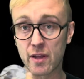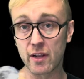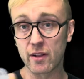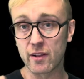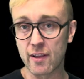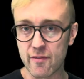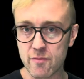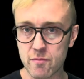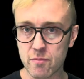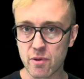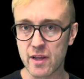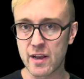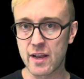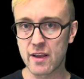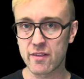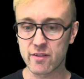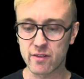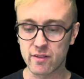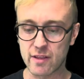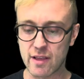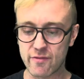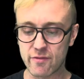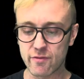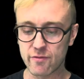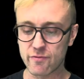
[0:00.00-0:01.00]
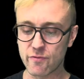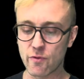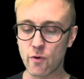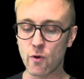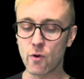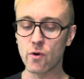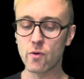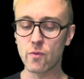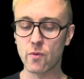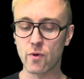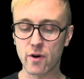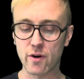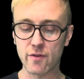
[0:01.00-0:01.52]
11 blade has 11
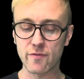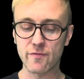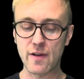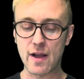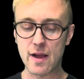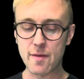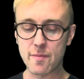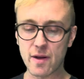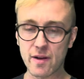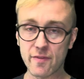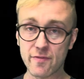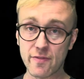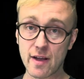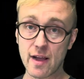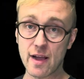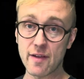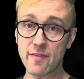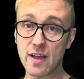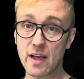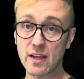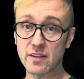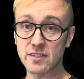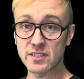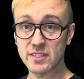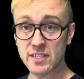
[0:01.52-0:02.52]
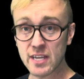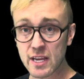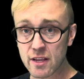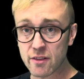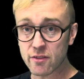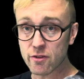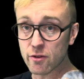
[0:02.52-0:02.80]
full, where 5x5 has 10.